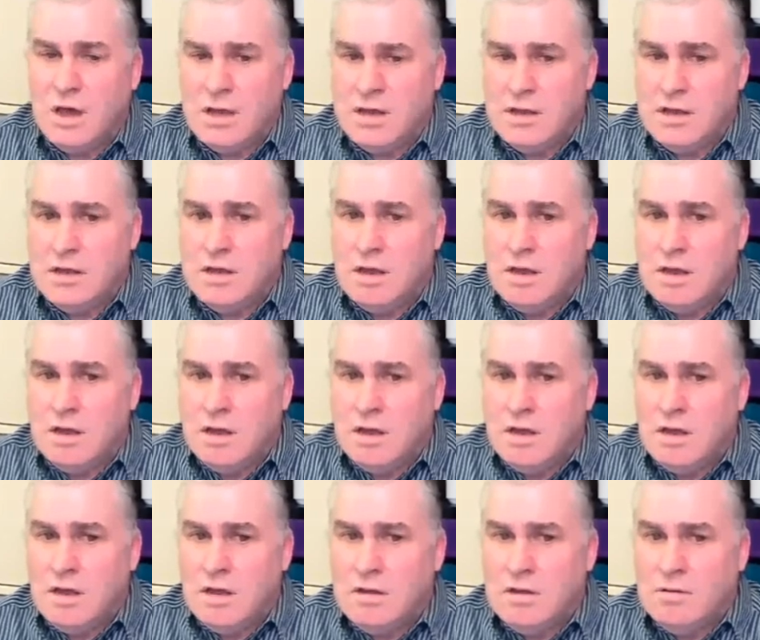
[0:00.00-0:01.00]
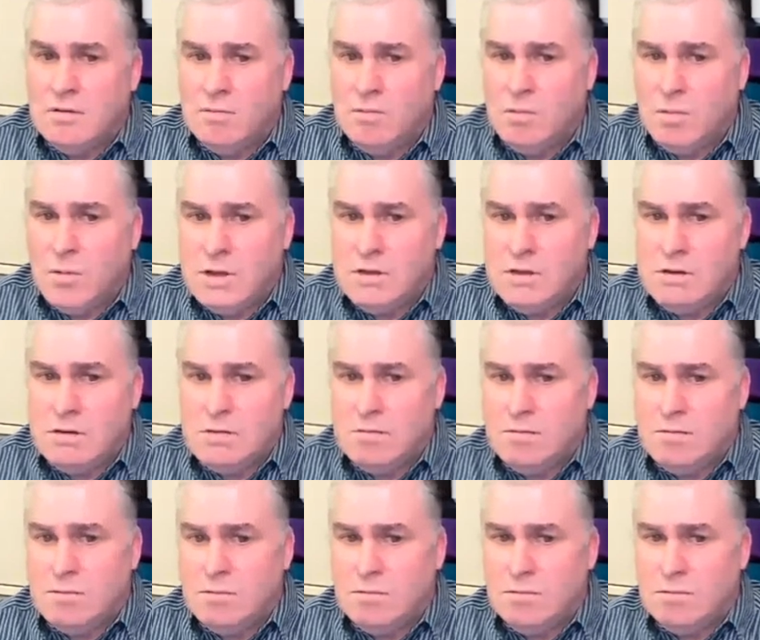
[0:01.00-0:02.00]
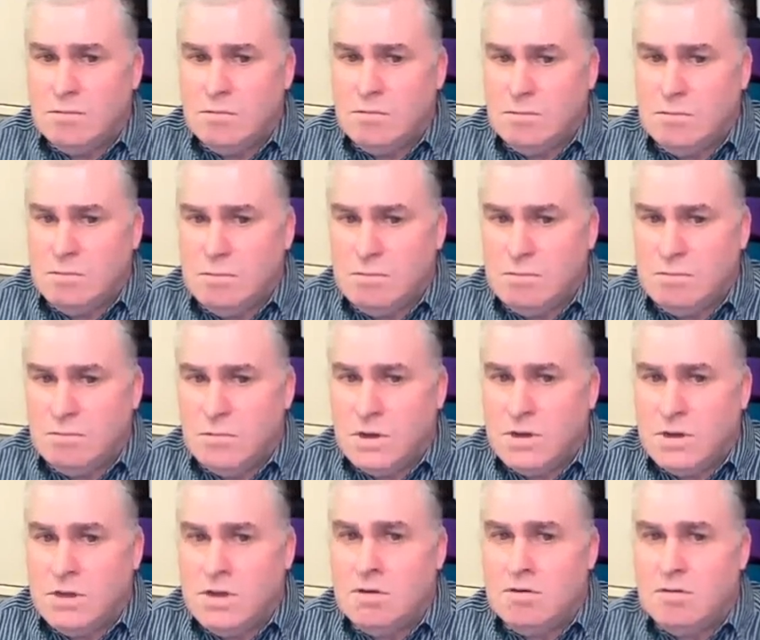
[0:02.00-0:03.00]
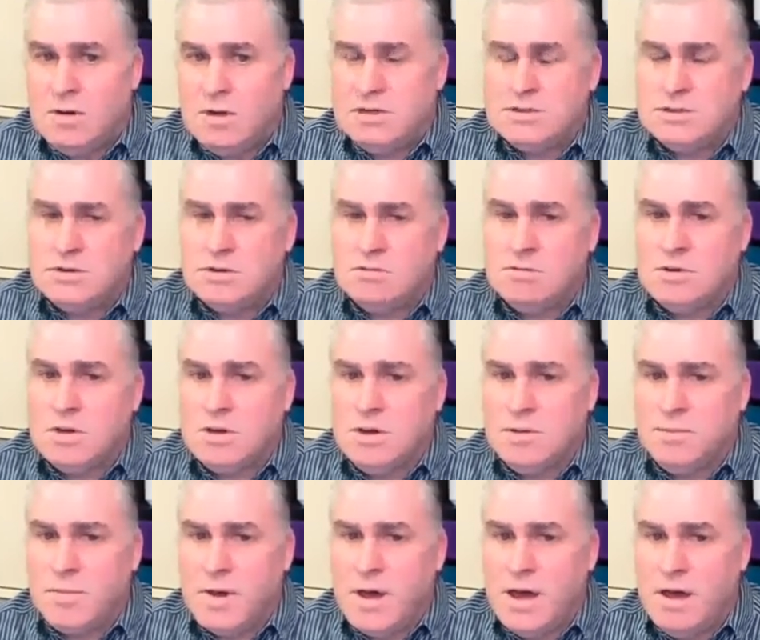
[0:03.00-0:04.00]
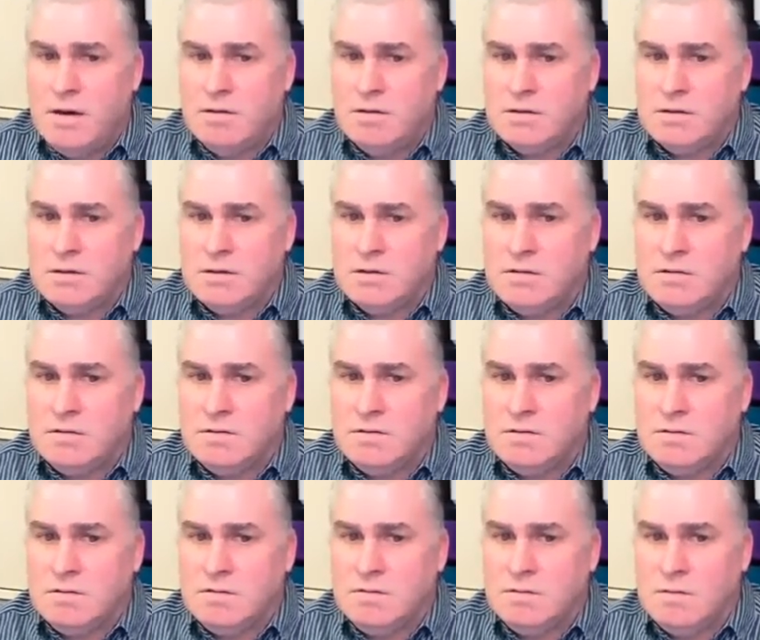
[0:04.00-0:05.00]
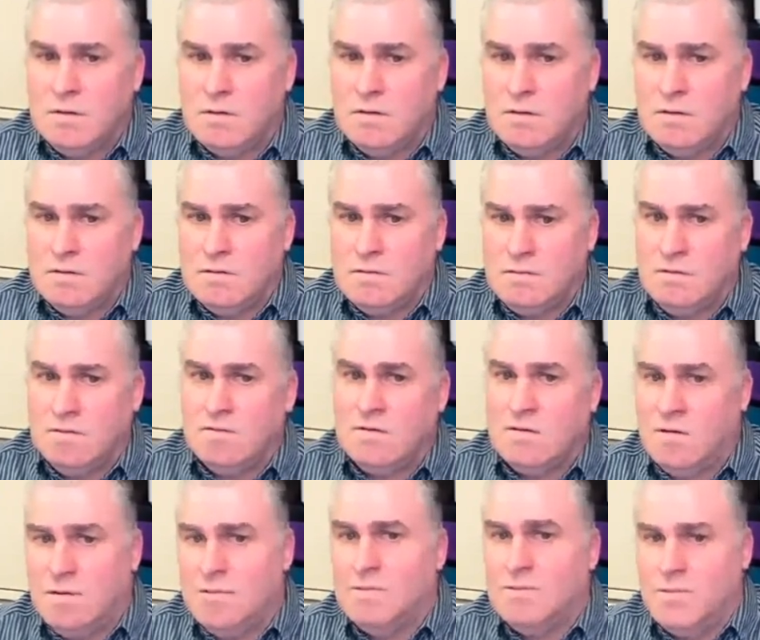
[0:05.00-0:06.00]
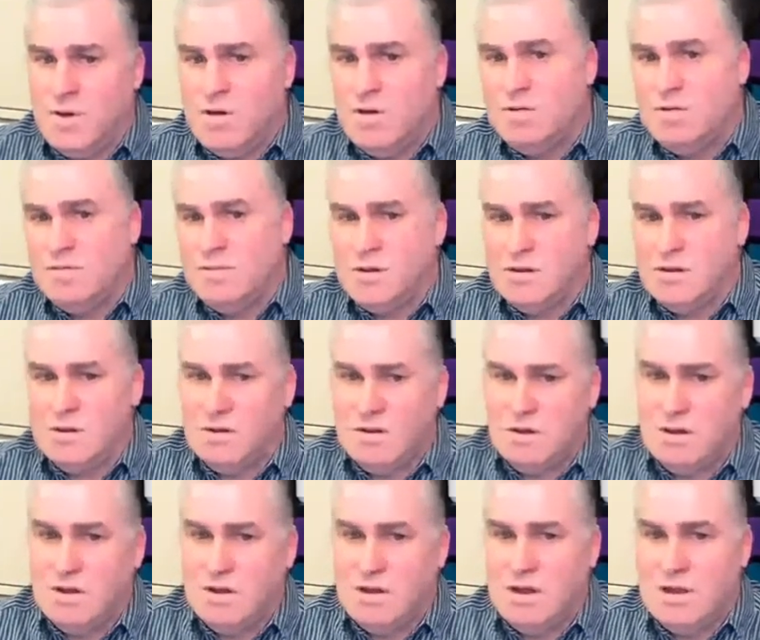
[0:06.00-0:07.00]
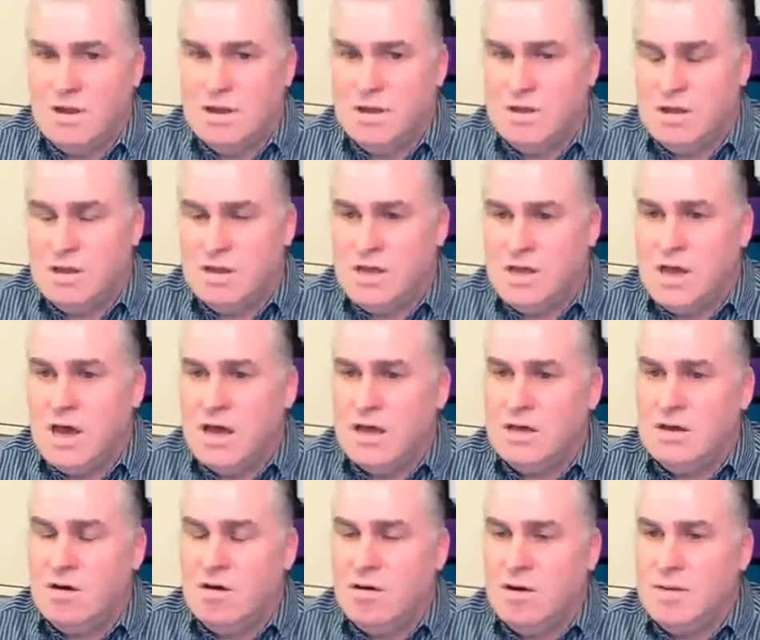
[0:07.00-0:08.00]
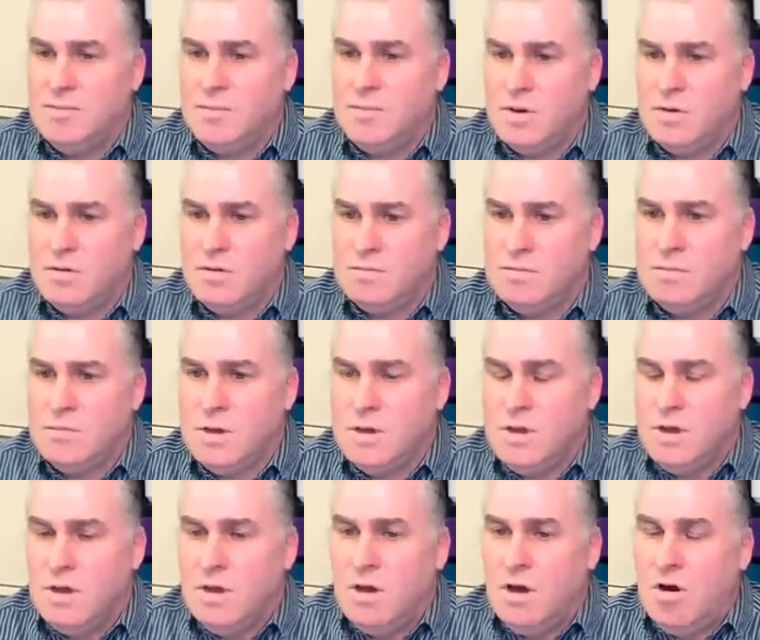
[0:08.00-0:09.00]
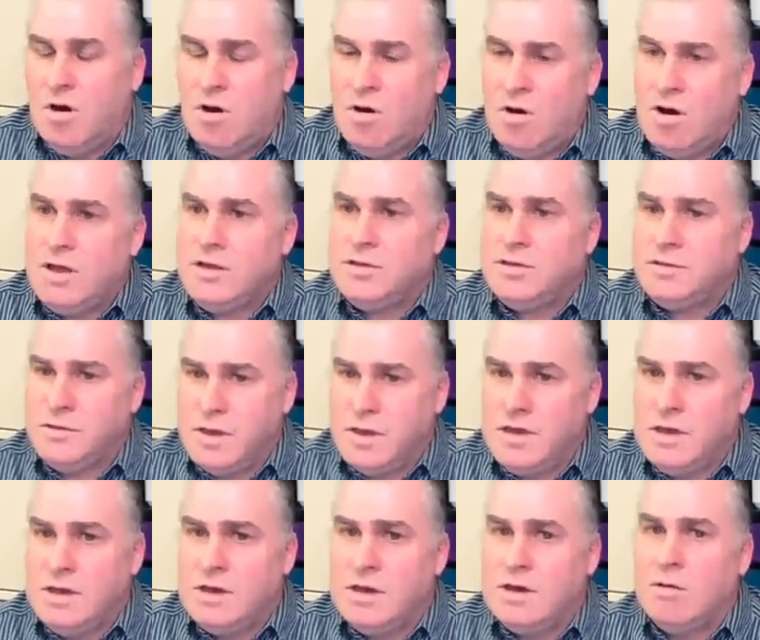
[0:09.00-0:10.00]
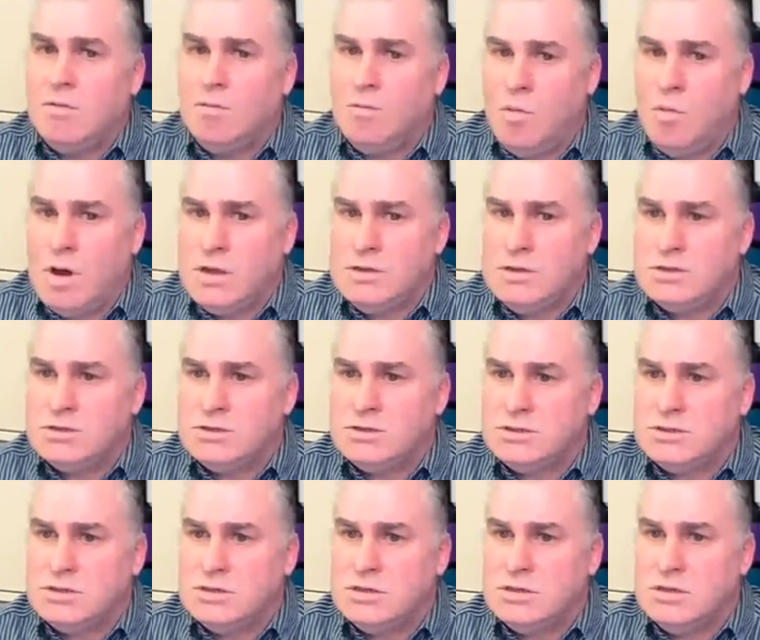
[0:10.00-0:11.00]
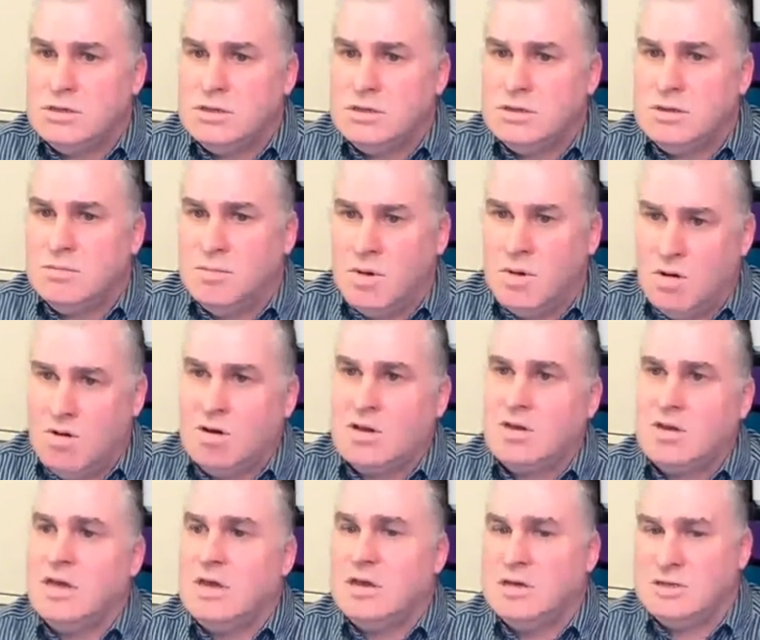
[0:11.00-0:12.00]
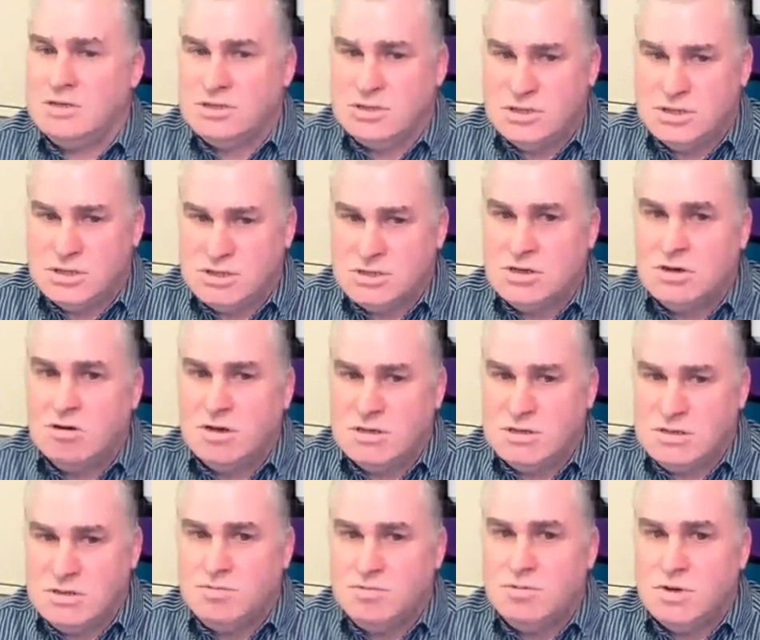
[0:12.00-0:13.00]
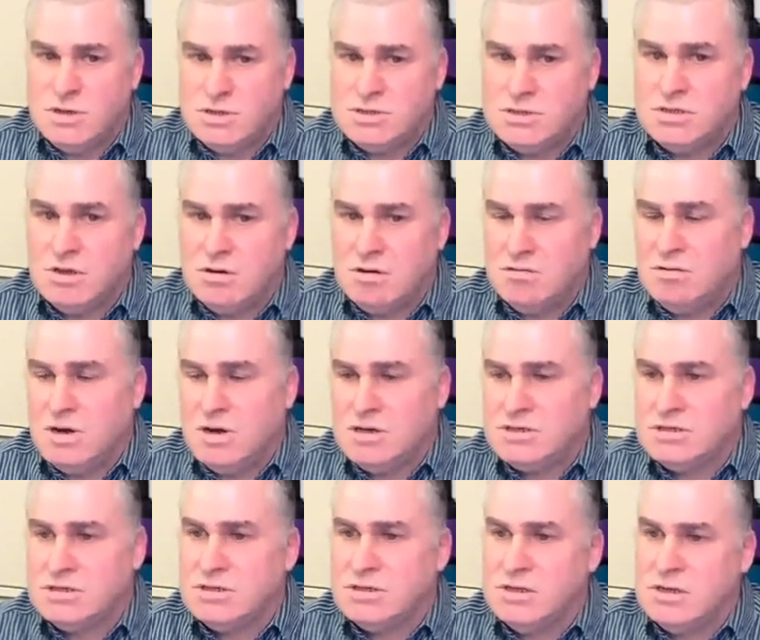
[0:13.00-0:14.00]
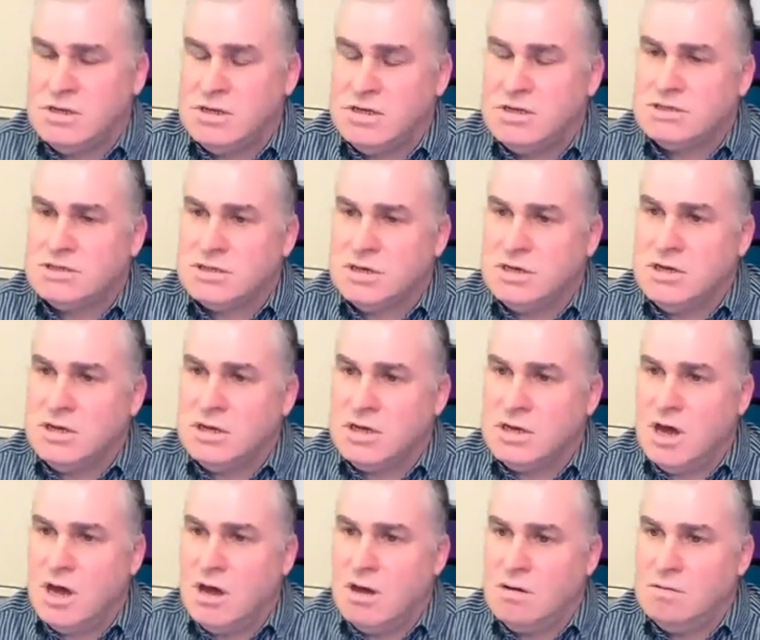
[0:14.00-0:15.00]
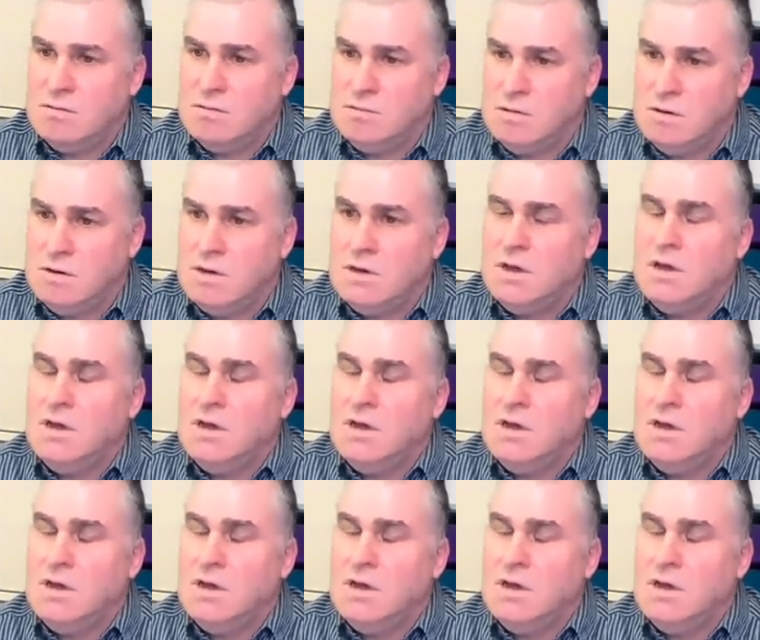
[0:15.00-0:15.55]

And when Huey's talking about the .com boom and the AI boom, I think once the market has decided which direction that it's going to go,